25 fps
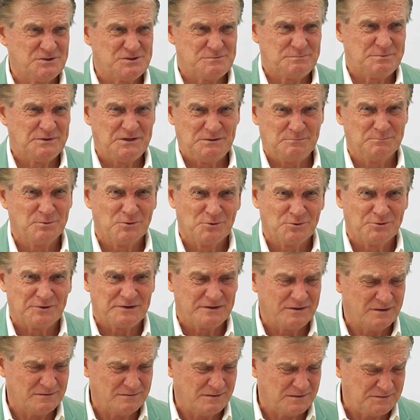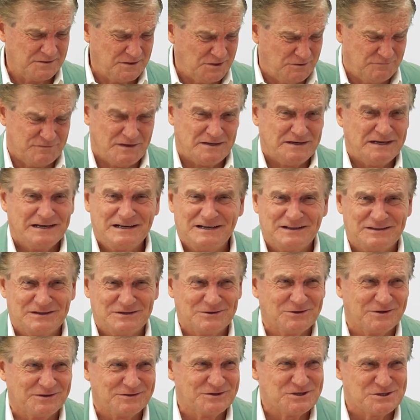It's pretty boring. I, I think you've done
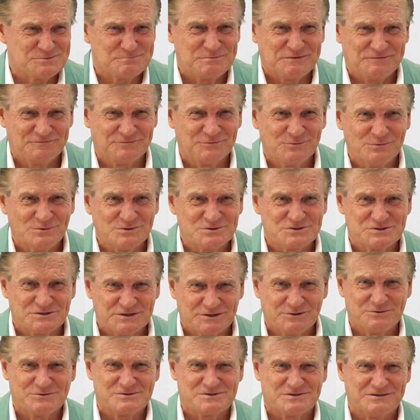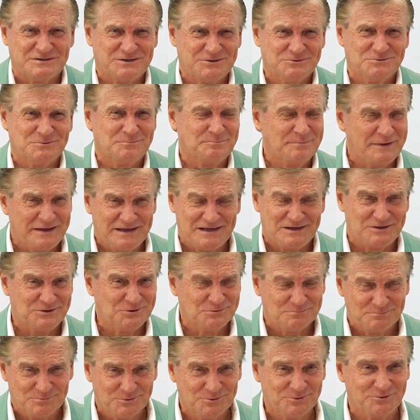anything like this before. Seriously, you're a bank.
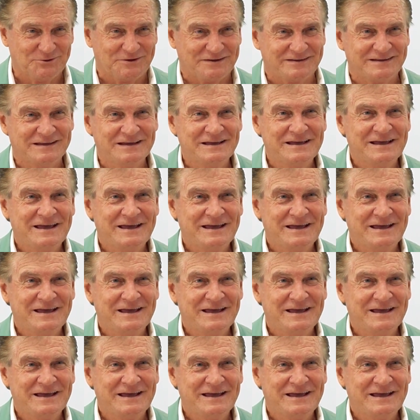You're boring.